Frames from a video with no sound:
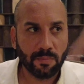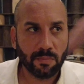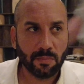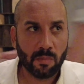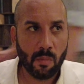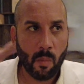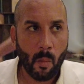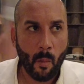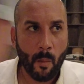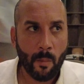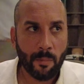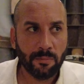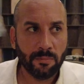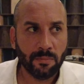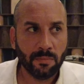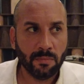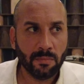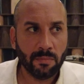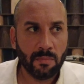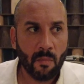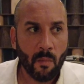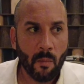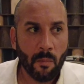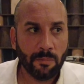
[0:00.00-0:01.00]
go away
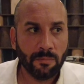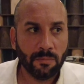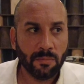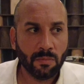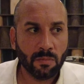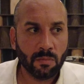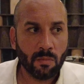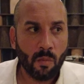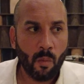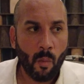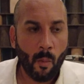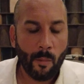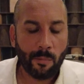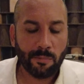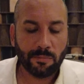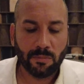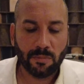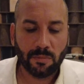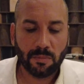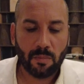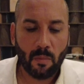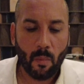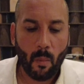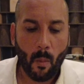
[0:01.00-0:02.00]
from
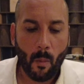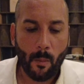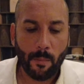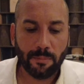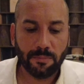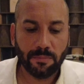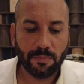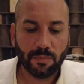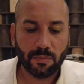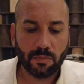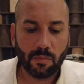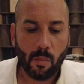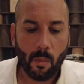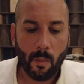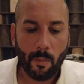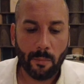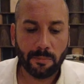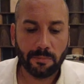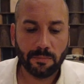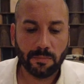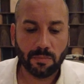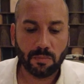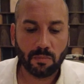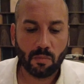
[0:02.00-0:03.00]
octopus, but the flavor
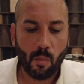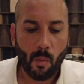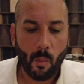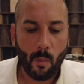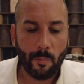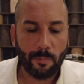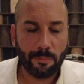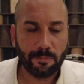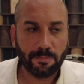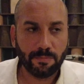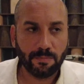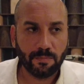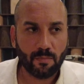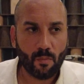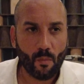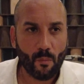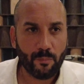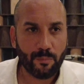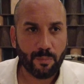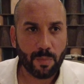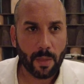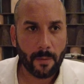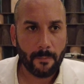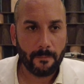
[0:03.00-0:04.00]
wasn't too bad.
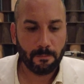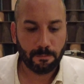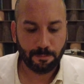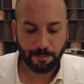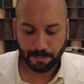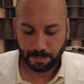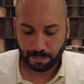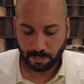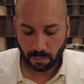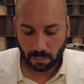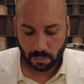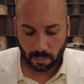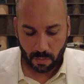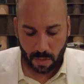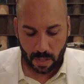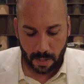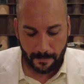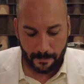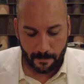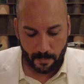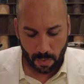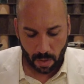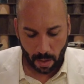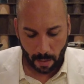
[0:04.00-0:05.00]
Unfortunately,
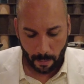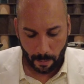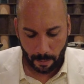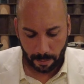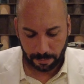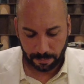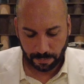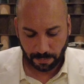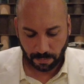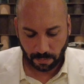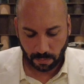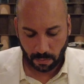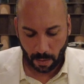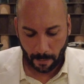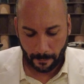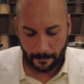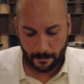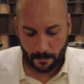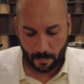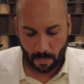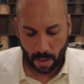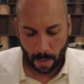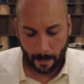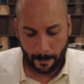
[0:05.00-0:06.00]
the chickpeas were a
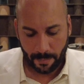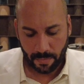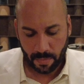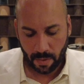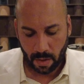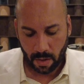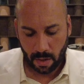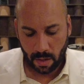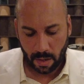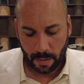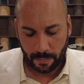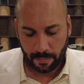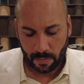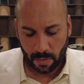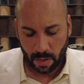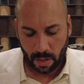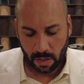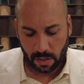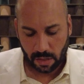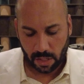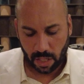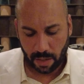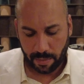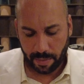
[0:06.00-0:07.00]
little heavy
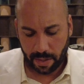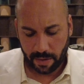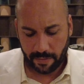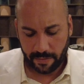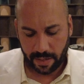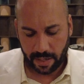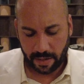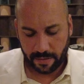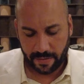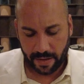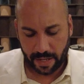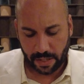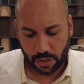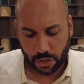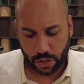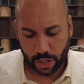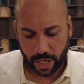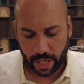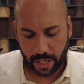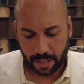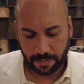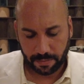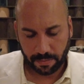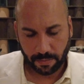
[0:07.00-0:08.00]
on
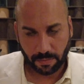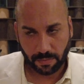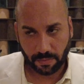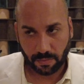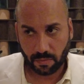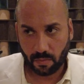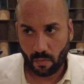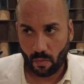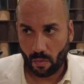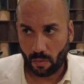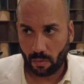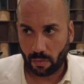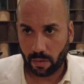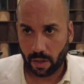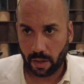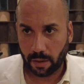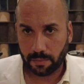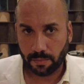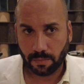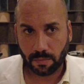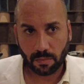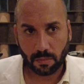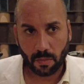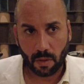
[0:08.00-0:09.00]
saffron or
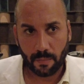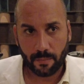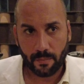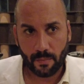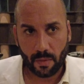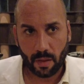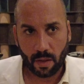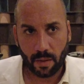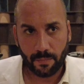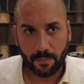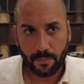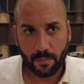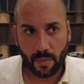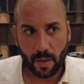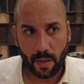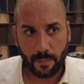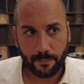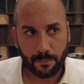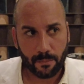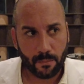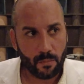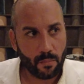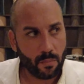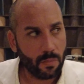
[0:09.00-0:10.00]
something of that
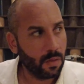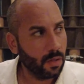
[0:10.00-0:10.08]
nature.